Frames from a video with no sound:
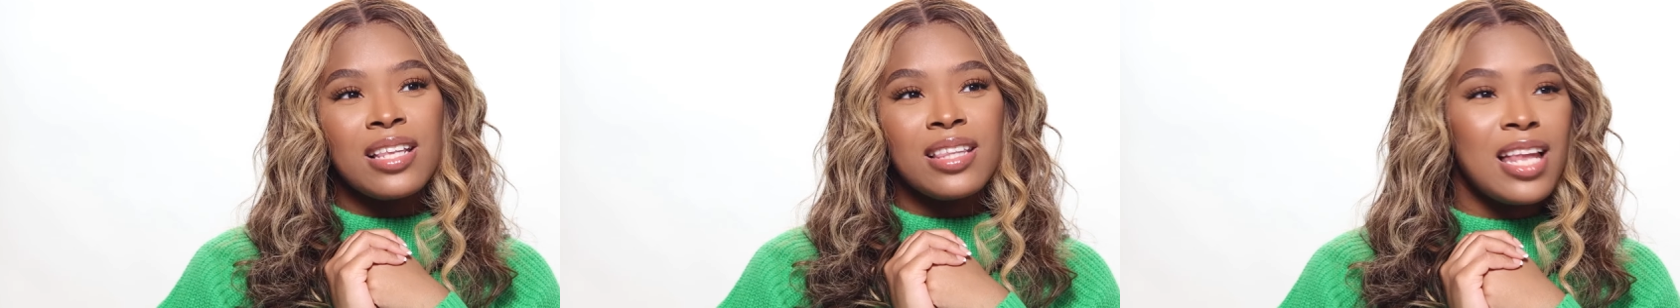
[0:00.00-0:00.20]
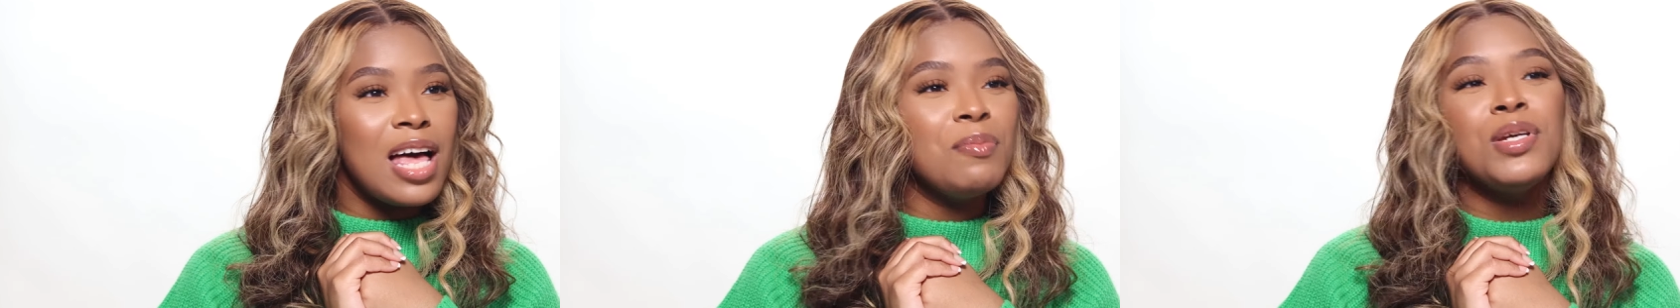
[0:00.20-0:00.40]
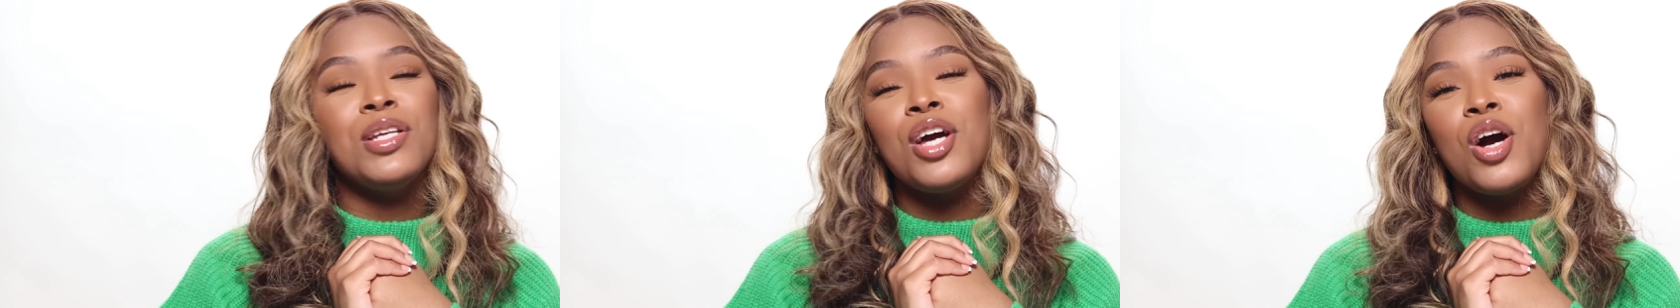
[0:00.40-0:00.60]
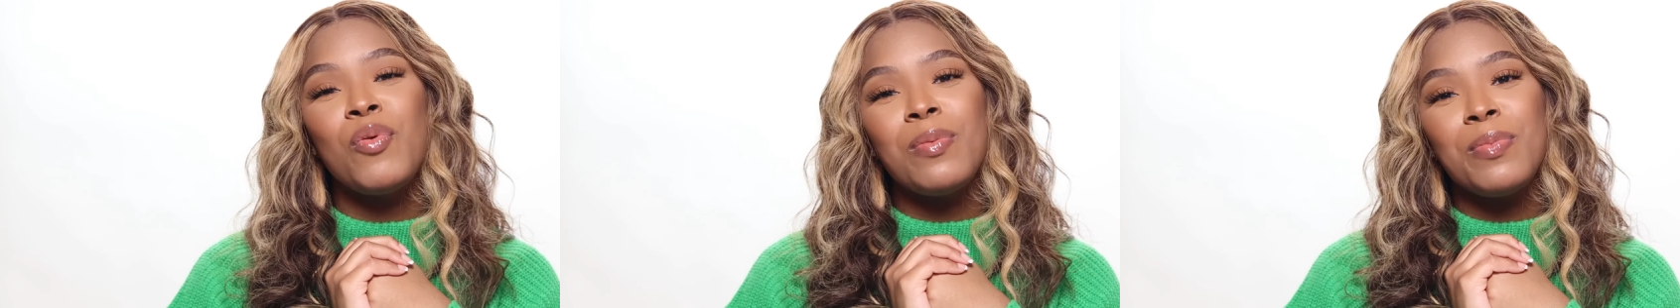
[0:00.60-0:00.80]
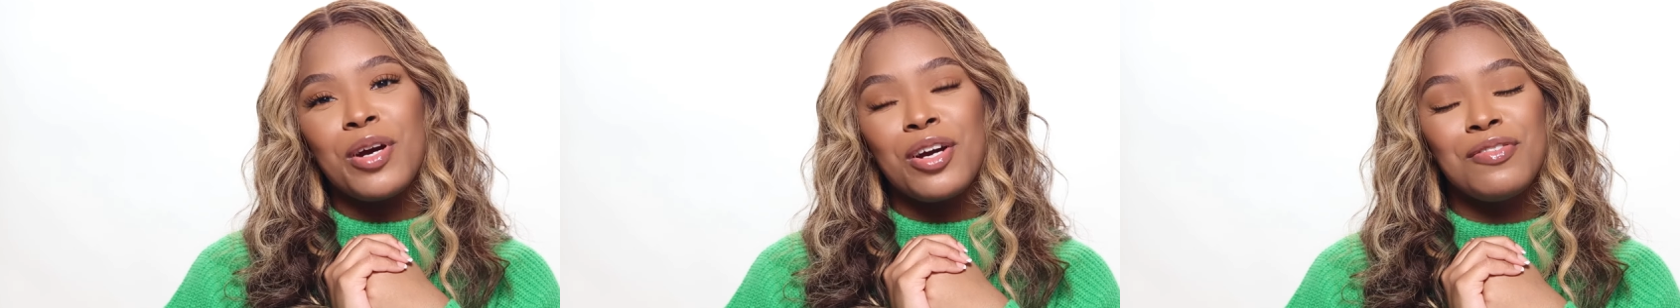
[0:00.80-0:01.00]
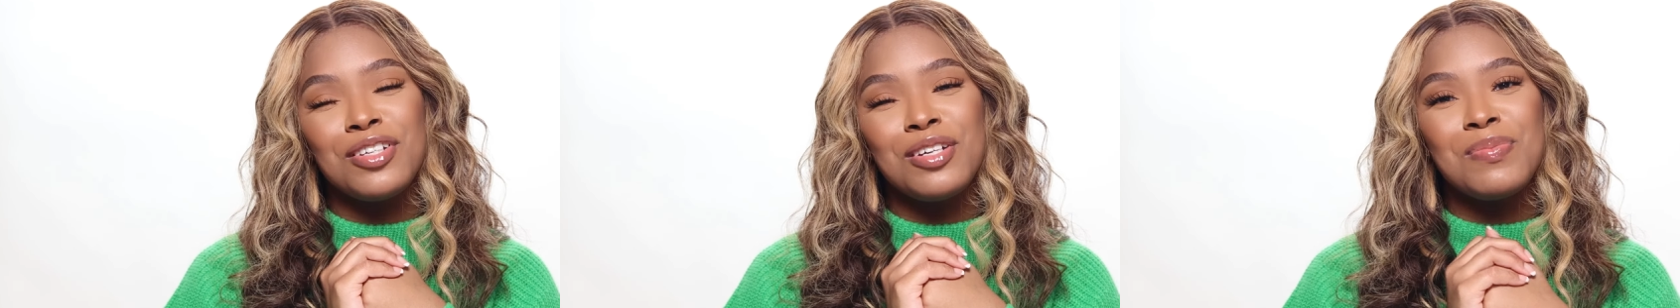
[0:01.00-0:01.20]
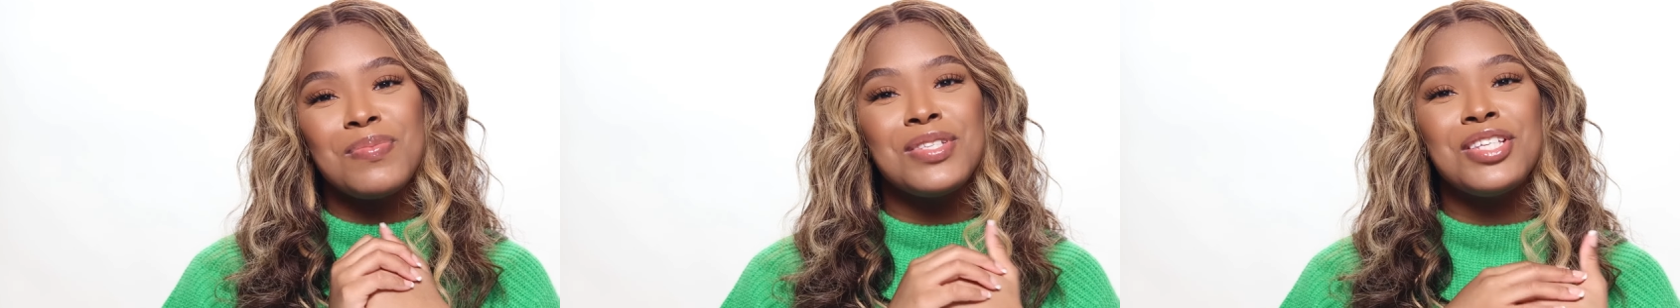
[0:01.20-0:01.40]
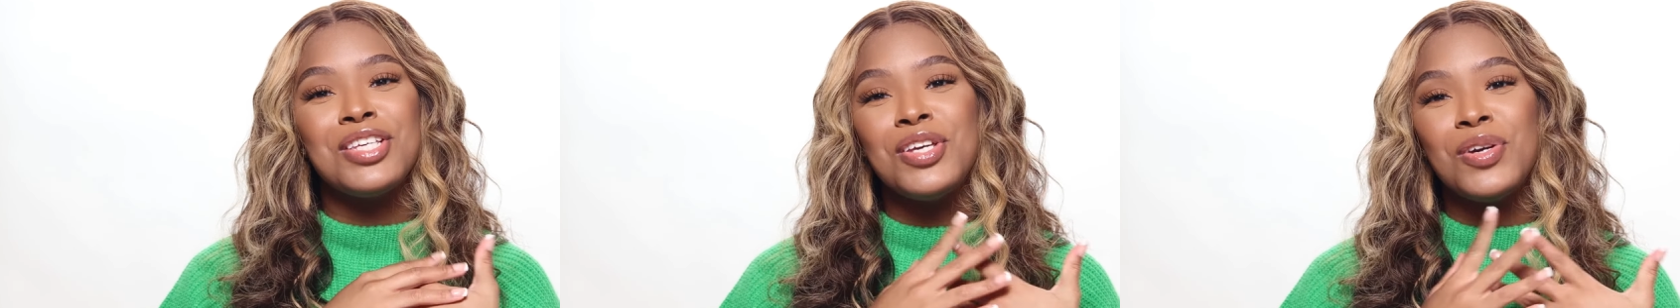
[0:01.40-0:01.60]
Let me know what
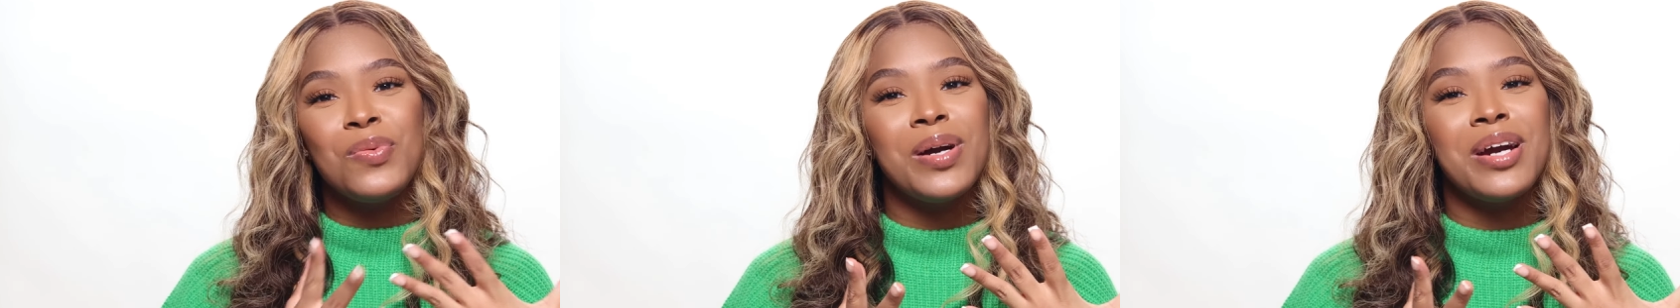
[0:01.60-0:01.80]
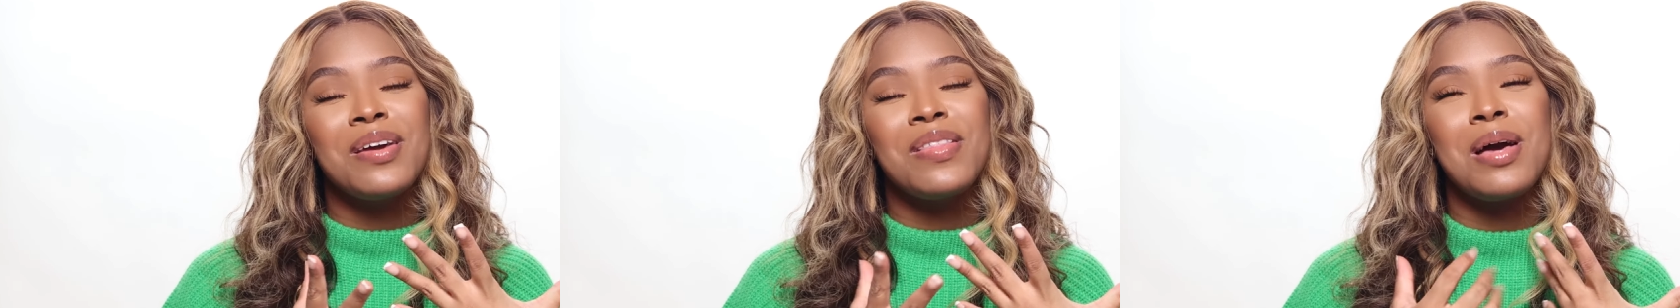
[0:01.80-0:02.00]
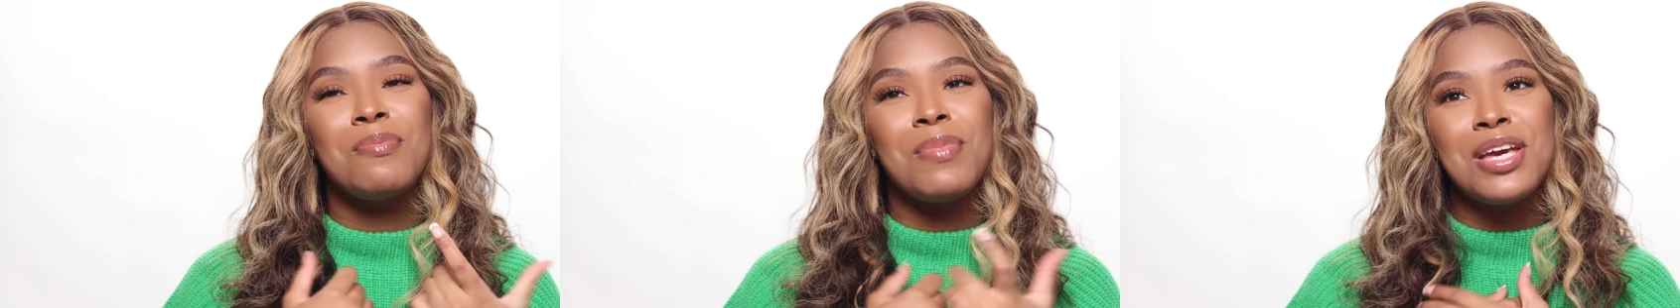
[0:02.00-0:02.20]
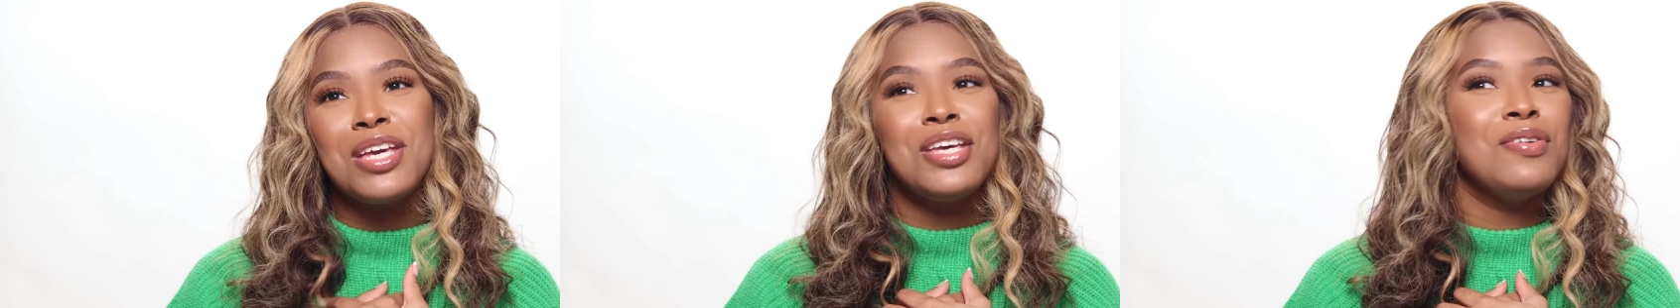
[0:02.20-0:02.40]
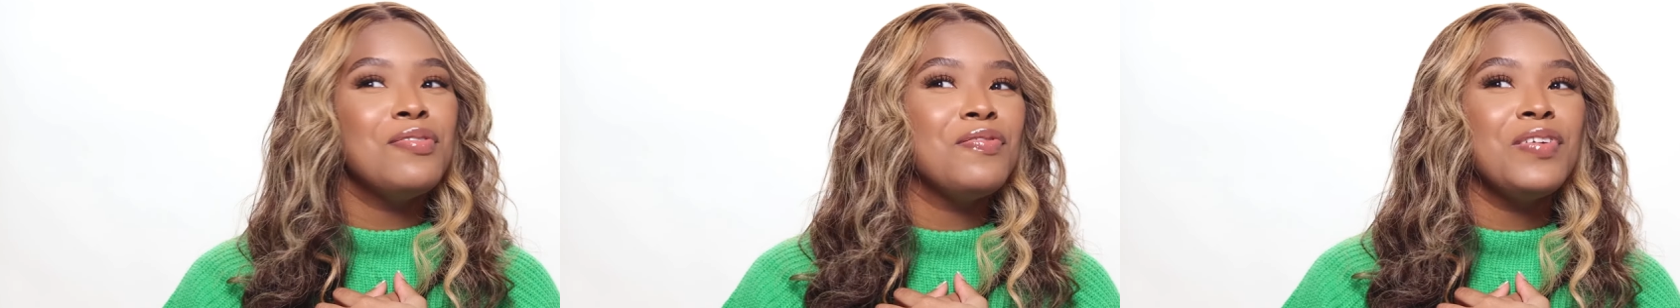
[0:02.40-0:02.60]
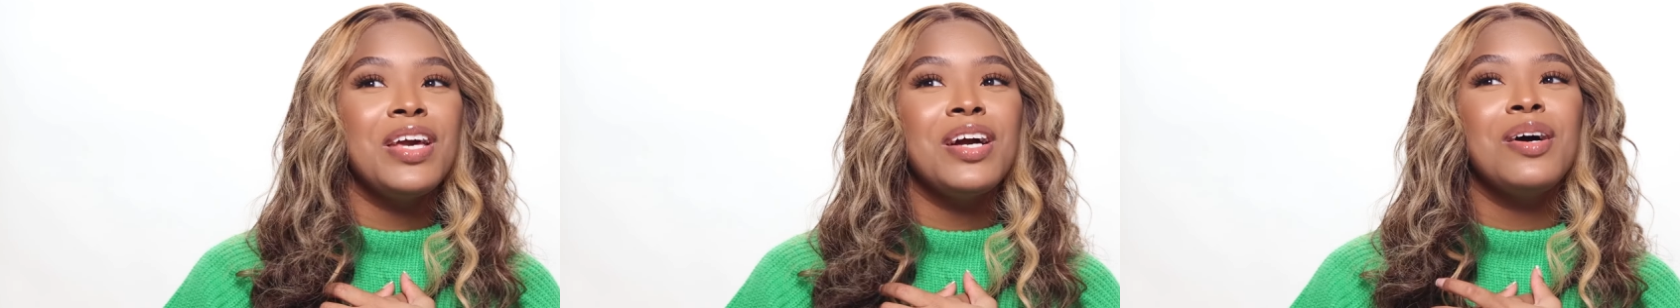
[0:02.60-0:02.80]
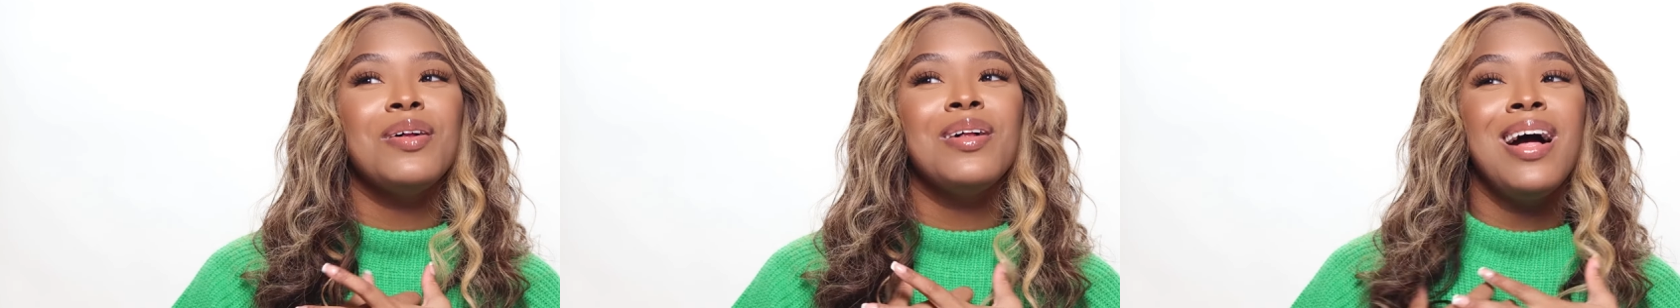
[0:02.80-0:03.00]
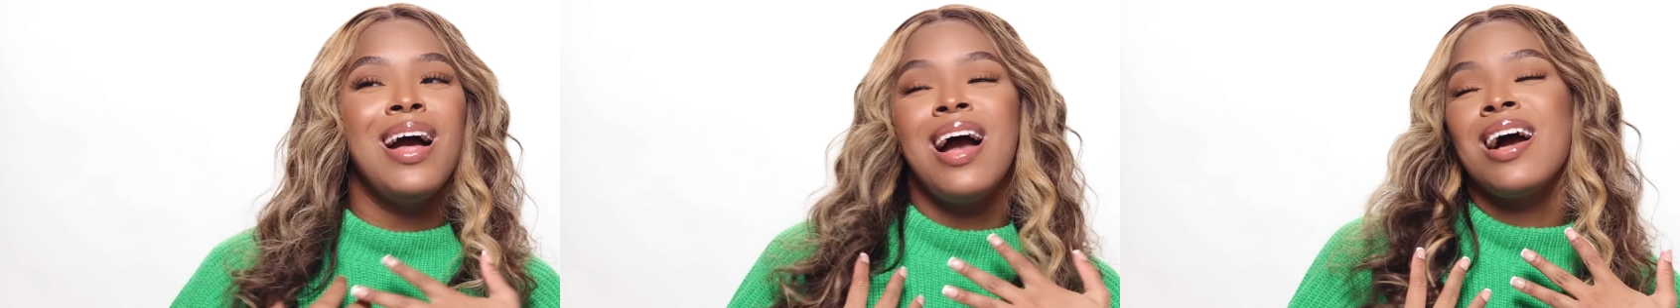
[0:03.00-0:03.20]
perfumes you wear that make you
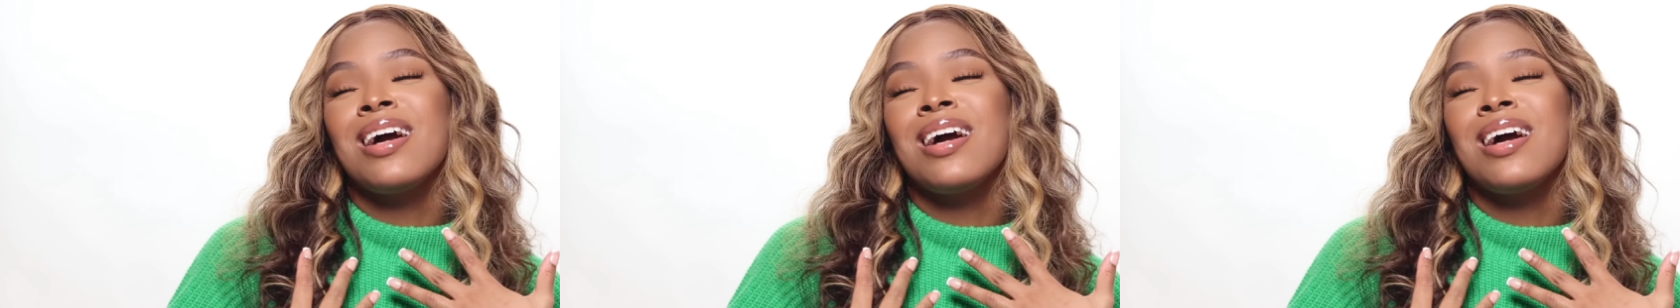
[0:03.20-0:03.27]
feel